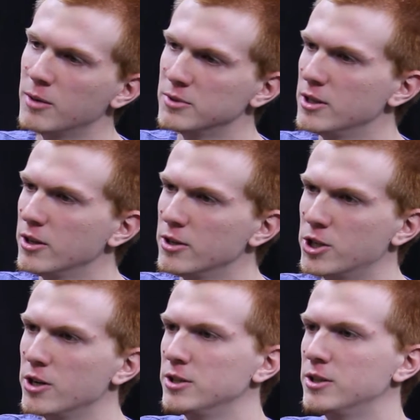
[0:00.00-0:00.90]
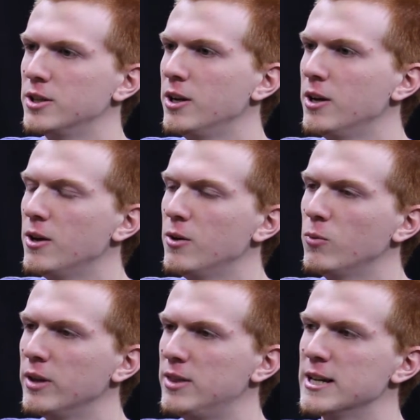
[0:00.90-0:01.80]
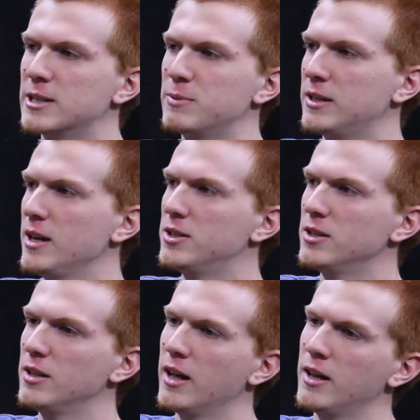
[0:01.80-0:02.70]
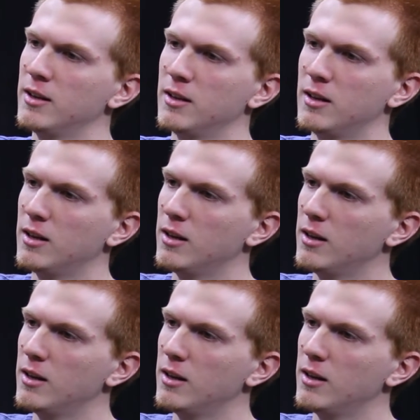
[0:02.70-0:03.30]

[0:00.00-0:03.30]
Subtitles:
comes into the church with the expectation that